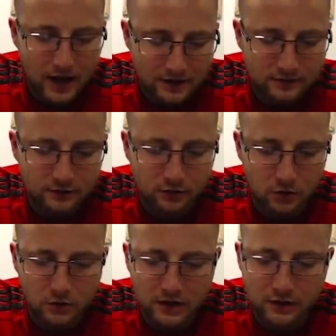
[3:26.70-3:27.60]
I see. So
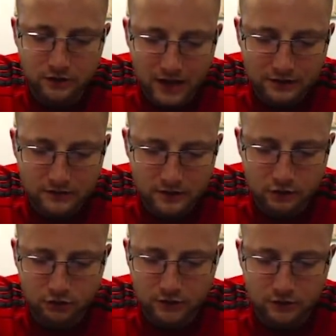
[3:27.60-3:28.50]
you get a chance if it. The
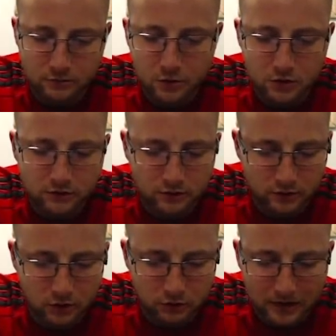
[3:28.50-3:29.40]
treasure moves as it
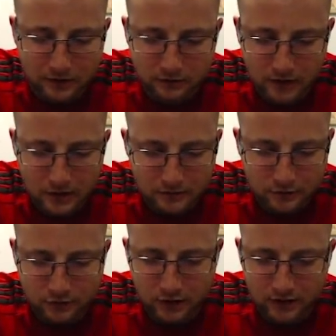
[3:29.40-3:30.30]
goes around. So now we have to
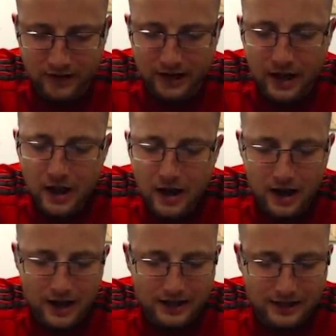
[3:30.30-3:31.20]
try and like
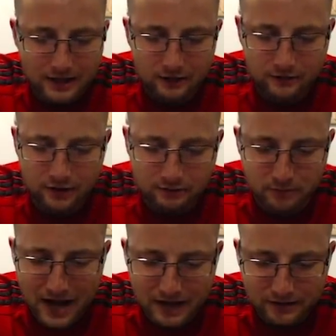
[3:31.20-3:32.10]
uh, get ourselves
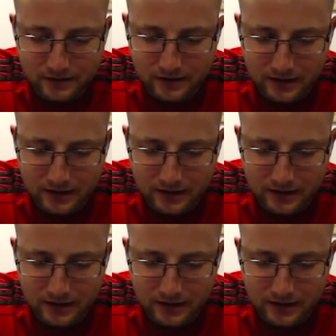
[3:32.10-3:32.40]
back to there.